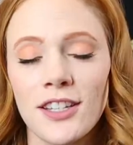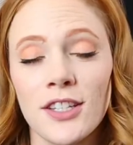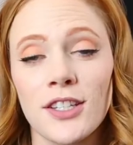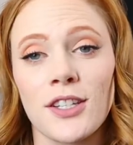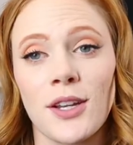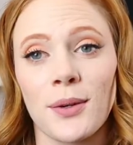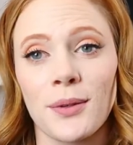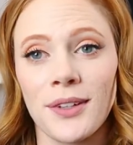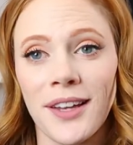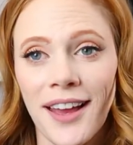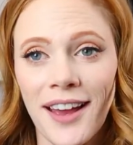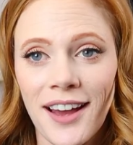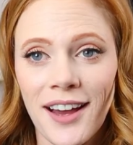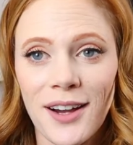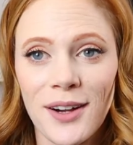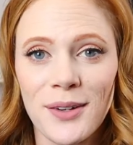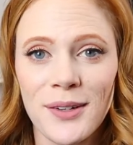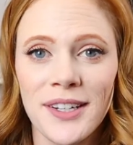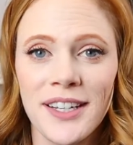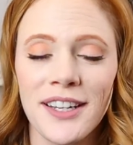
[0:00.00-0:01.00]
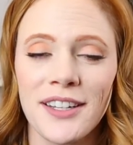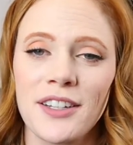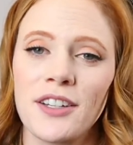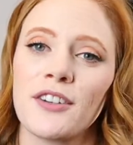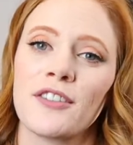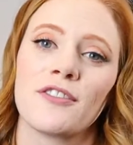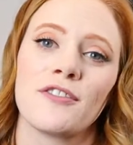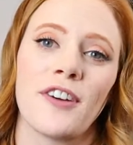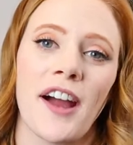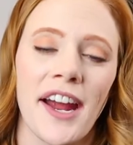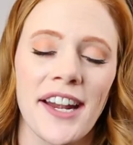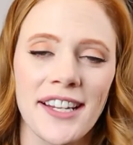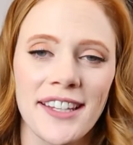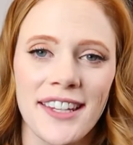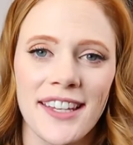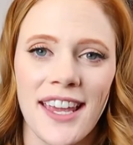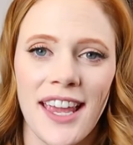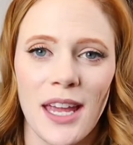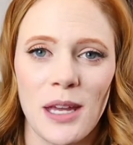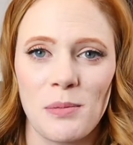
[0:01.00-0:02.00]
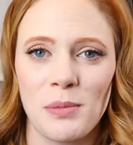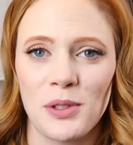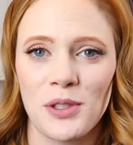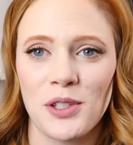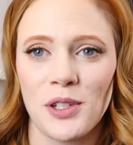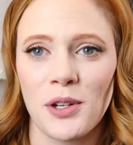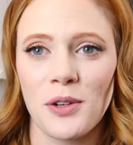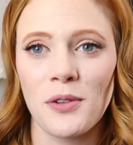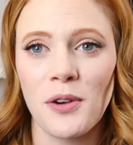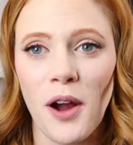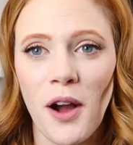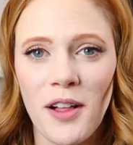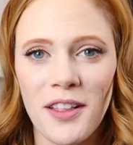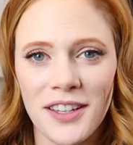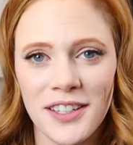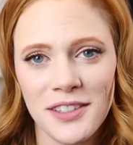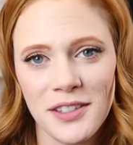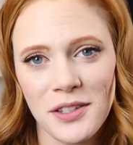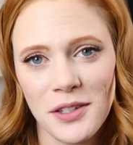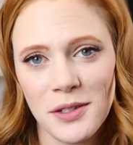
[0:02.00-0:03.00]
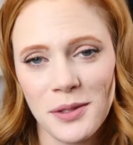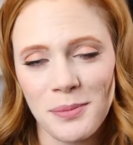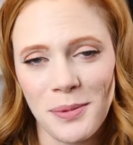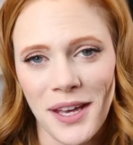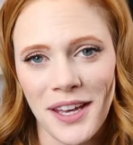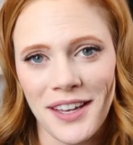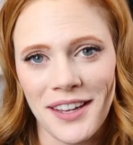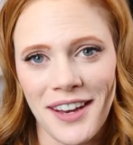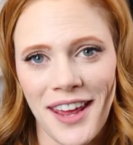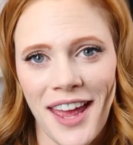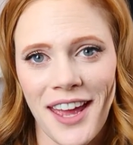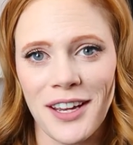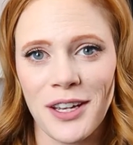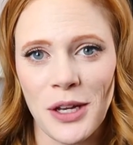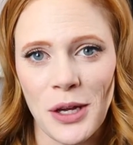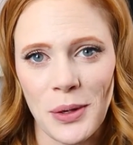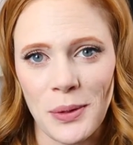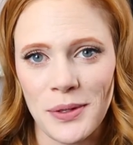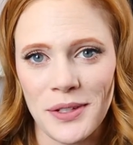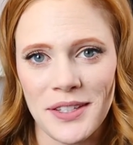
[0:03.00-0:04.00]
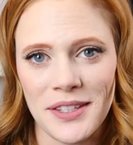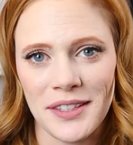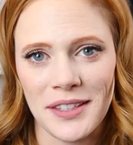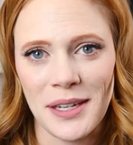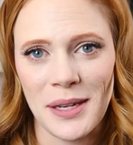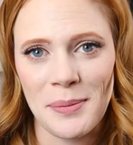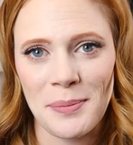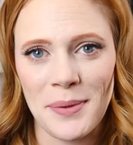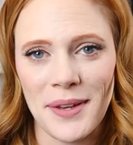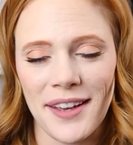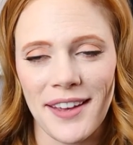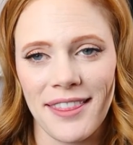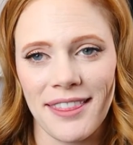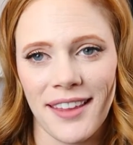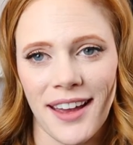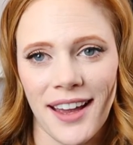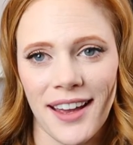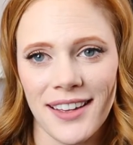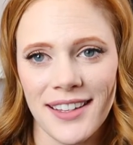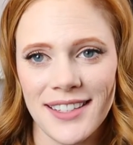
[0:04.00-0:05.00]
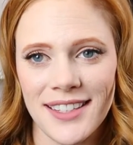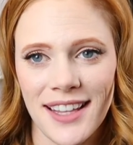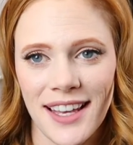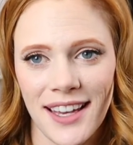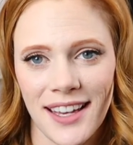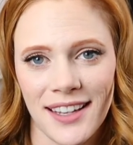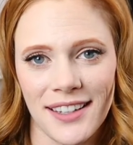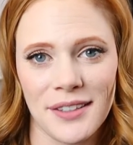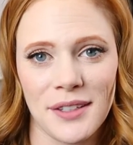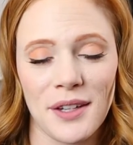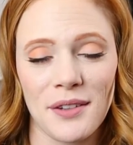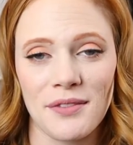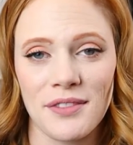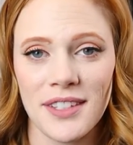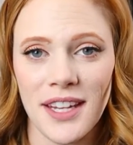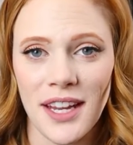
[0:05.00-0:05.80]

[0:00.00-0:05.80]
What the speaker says: So now you're finally able to crawl into your bed and go to sleep, and that is the end of